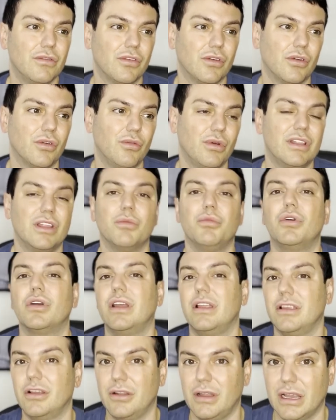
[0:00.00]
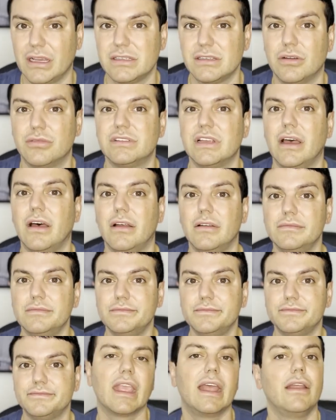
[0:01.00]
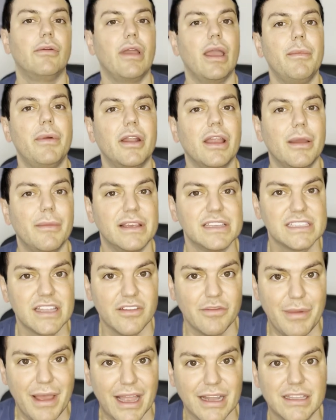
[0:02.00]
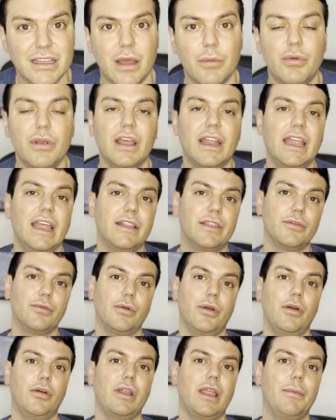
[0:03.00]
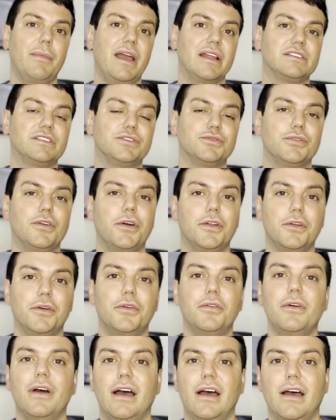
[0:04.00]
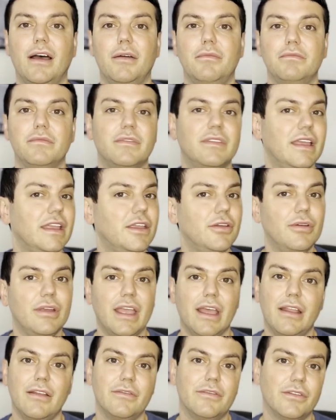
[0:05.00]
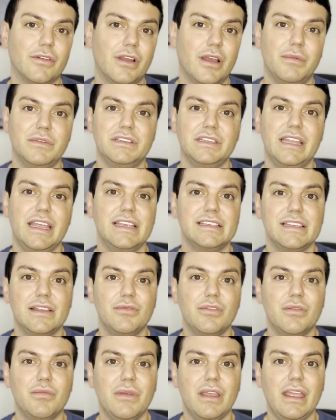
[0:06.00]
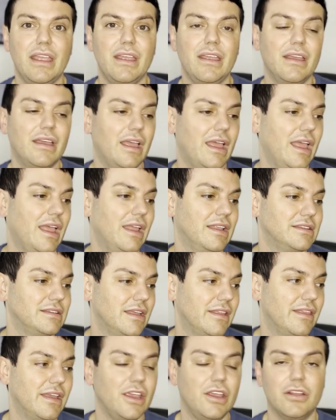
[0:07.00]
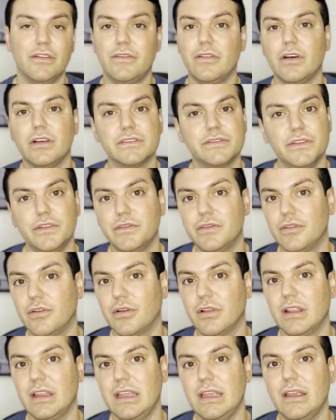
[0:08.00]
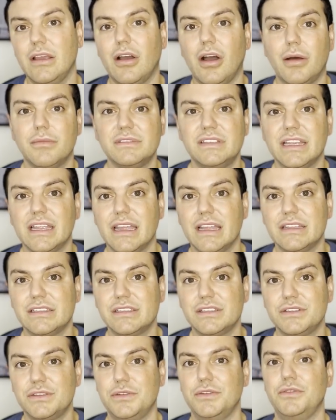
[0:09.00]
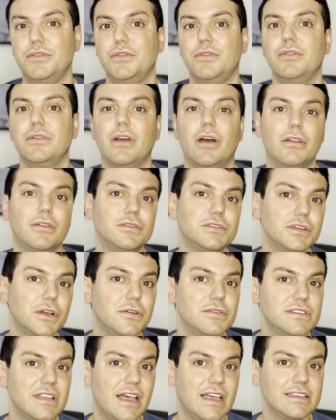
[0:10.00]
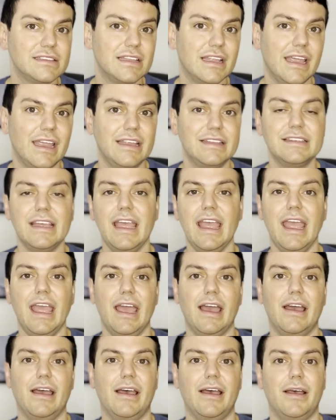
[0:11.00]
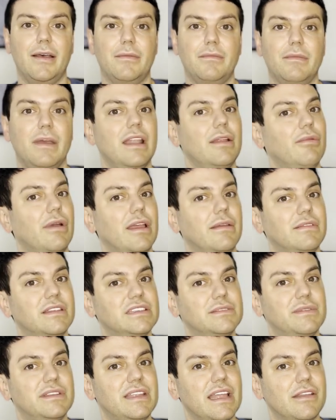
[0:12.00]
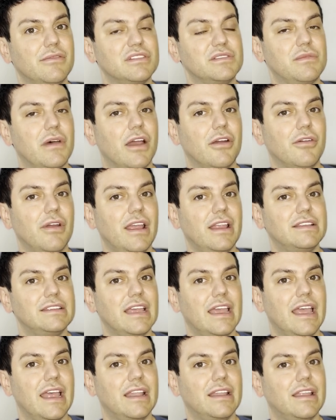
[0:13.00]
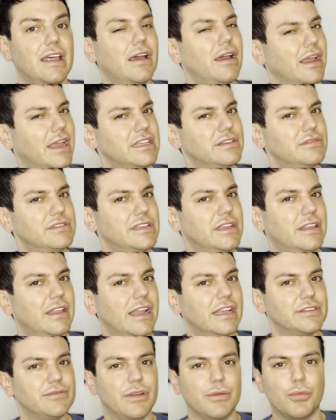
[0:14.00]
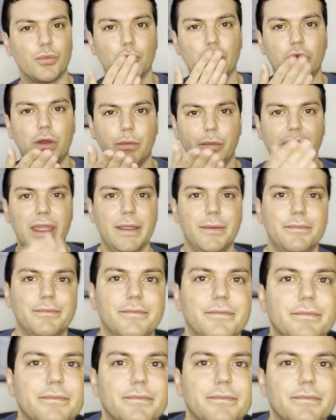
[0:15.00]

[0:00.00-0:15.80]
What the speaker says: for when they're booking their next hotel. Anyway, I better get my stuff packed up. We got to hit the road, get back to Toronto. Thank you again for coming to Days Inn with me. And thank you to Fallsview for the comp tickets to Colin Jost last night. Anyway, this has been Daniel with Spotright, and I guess we'll see you in the next one. Bye.